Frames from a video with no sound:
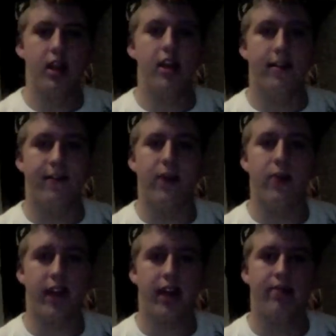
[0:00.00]
The fight
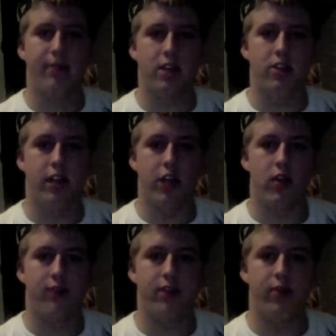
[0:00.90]
with Alan Belcher at
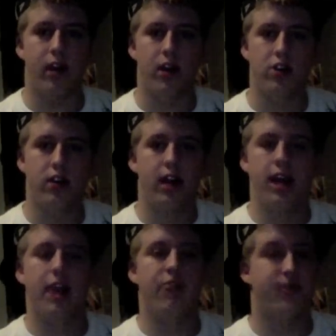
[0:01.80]
UFC 100,
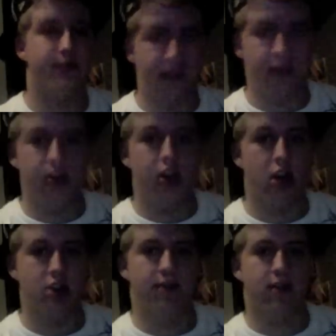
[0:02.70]
that was a very
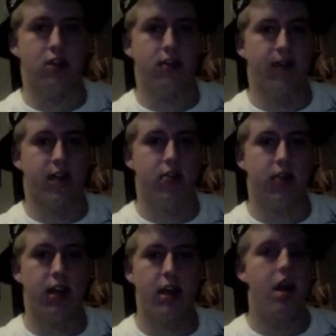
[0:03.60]
controversial victory.
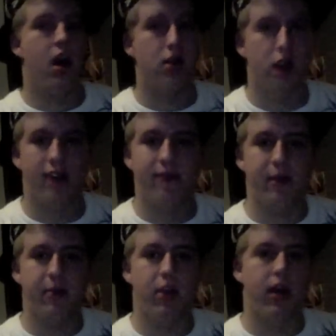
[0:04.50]
A lot of
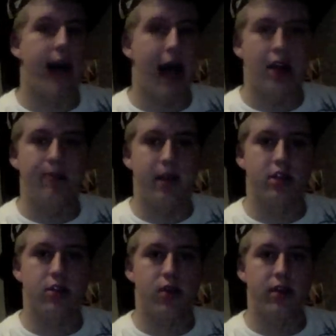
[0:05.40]
people thought Alan
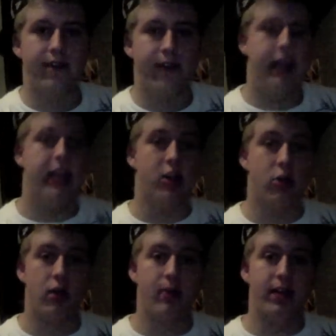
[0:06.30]
Belcher won the fight,
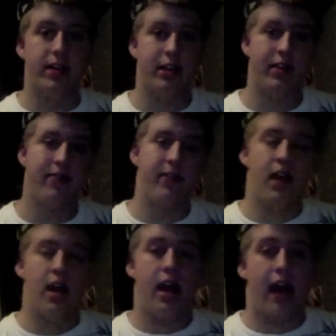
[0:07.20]
including myself.
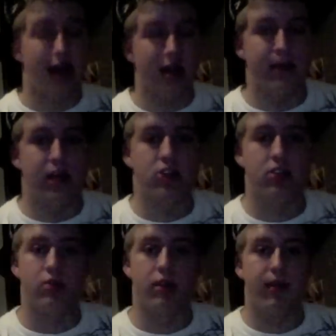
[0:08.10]
Alan Belcher
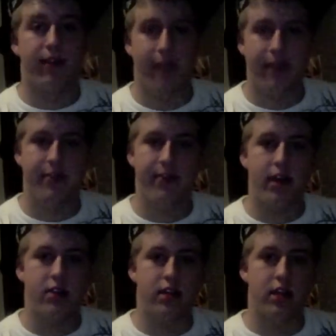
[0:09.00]
is one of my favorite
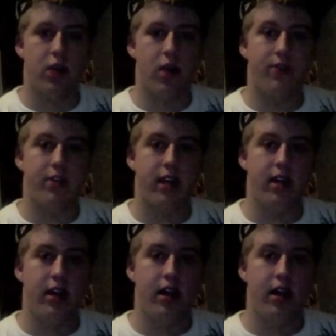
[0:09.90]
fighters in the UFC.